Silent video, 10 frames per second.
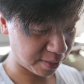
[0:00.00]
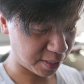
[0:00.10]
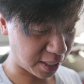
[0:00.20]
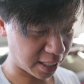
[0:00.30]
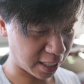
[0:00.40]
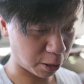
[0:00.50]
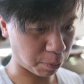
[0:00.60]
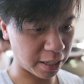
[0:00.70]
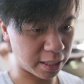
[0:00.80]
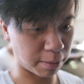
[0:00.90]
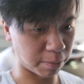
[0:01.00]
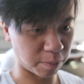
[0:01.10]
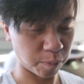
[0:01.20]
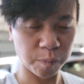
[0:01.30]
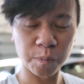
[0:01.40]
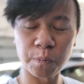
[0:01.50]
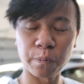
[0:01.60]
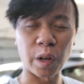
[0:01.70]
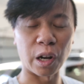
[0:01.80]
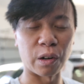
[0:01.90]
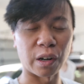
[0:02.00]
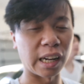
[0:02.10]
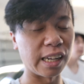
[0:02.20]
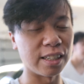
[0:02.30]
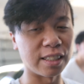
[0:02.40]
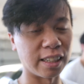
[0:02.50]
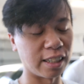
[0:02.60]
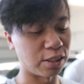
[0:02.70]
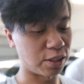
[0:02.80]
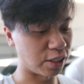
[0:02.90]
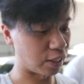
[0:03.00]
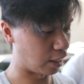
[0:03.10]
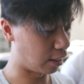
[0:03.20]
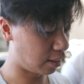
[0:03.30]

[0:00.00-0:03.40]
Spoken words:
Just gonna spray a lot of cleaners in there just to see